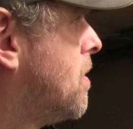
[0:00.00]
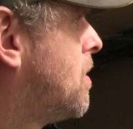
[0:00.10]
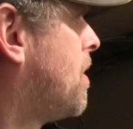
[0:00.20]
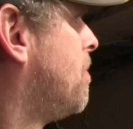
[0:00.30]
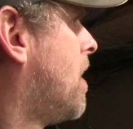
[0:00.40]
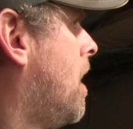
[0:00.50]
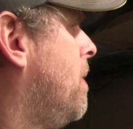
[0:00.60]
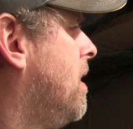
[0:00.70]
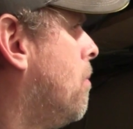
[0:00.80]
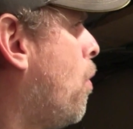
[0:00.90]

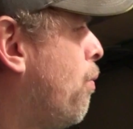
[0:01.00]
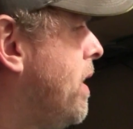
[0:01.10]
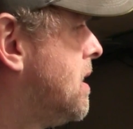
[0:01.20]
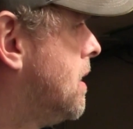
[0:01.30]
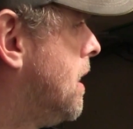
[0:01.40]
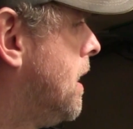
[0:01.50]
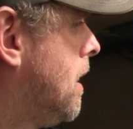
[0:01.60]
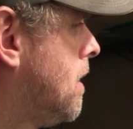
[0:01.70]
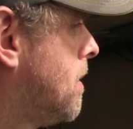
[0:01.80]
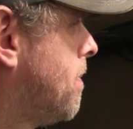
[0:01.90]
sometime in the more recent
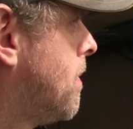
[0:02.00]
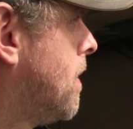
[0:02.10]
years,